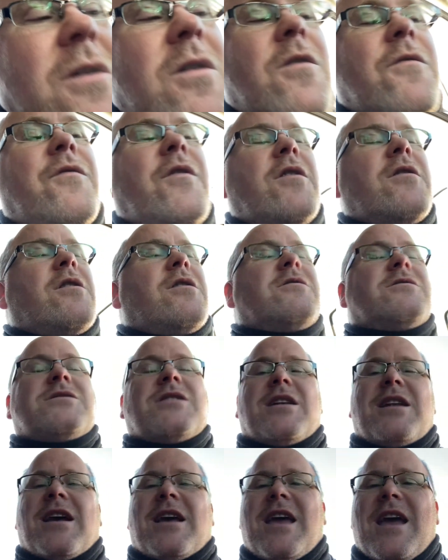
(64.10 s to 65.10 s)
or photos
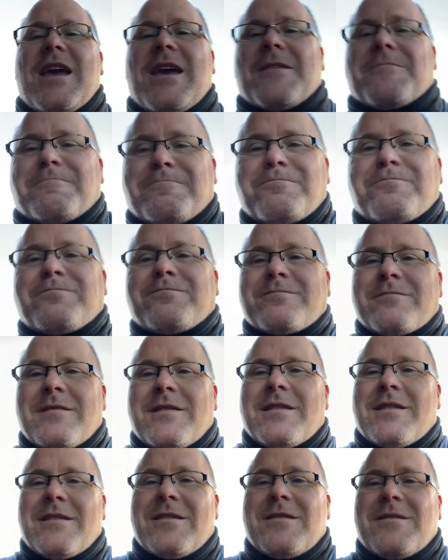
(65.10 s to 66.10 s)
that I can.
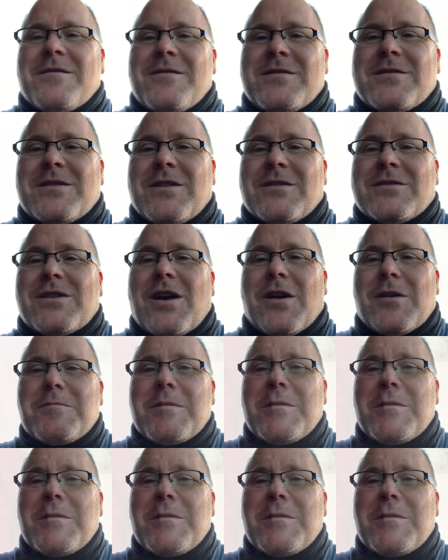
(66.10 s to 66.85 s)
So this ought to be